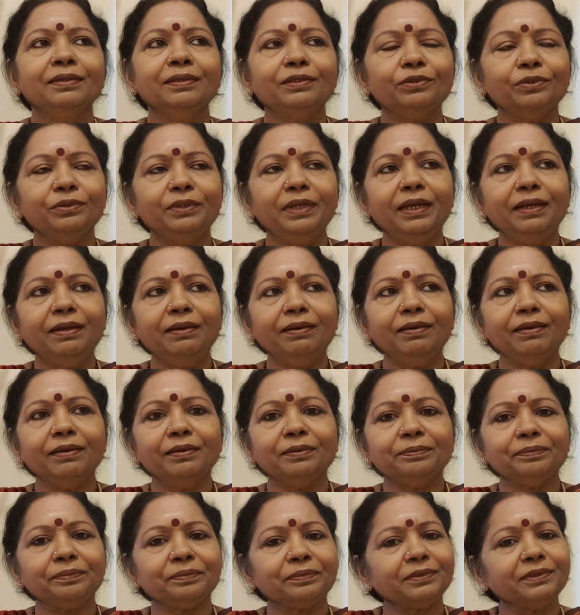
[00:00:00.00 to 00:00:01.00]
So then
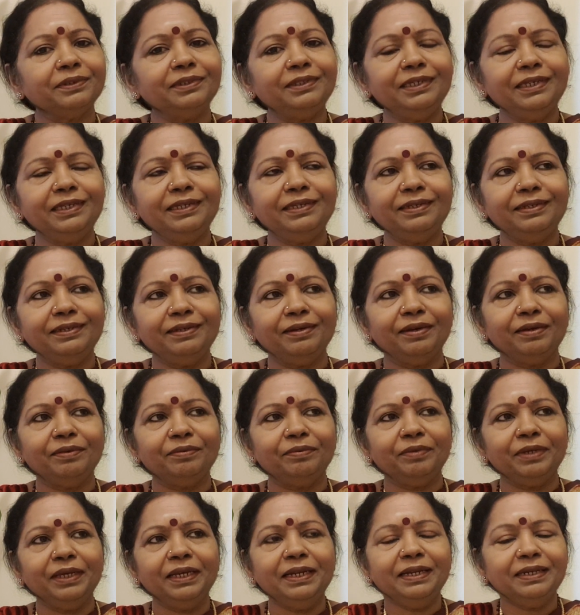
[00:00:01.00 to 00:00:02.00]

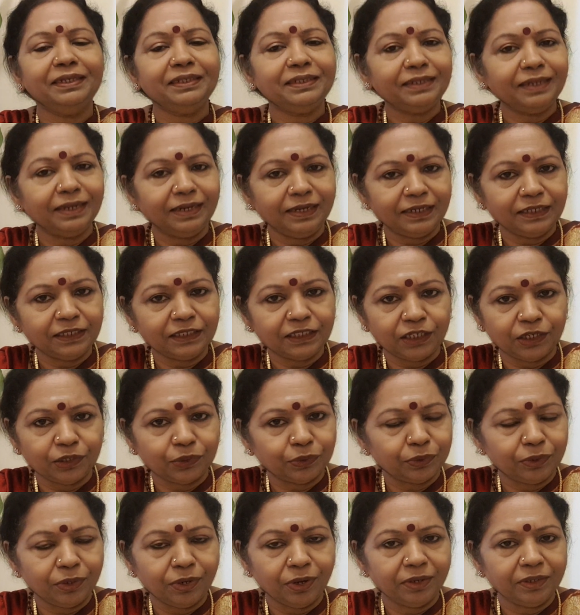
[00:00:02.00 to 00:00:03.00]
initially she
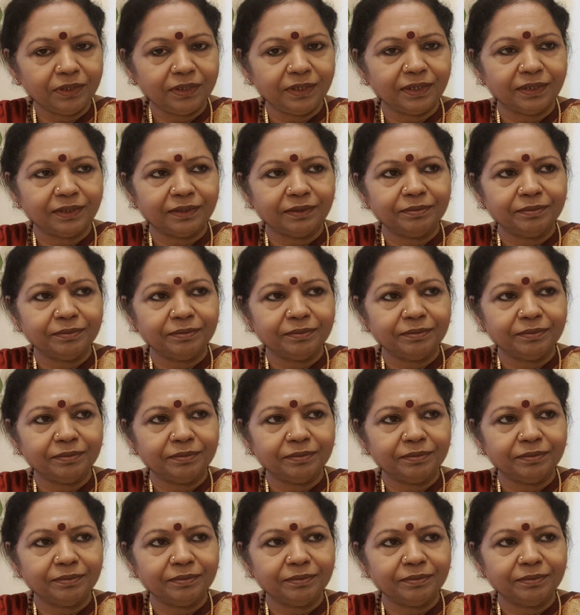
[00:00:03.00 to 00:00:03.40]
could not